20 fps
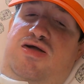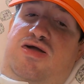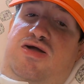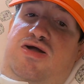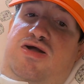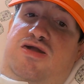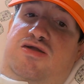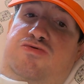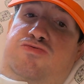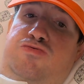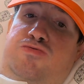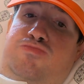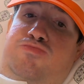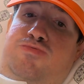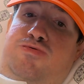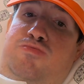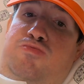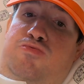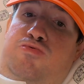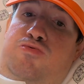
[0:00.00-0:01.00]
I could
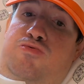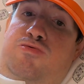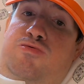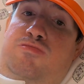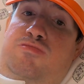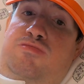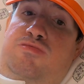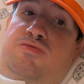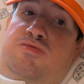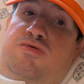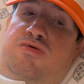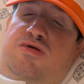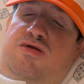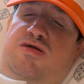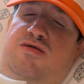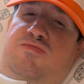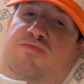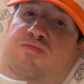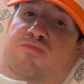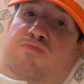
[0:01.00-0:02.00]
be wrong.
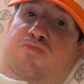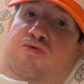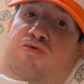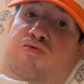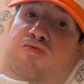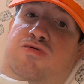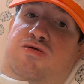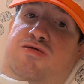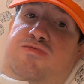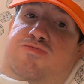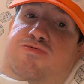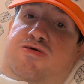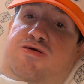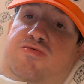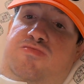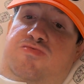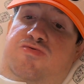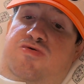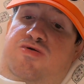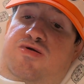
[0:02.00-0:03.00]
If I'm wrong, I
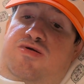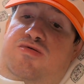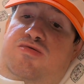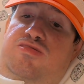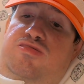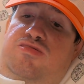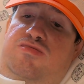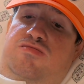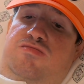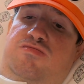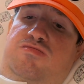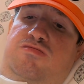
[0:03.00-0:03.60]
apologize.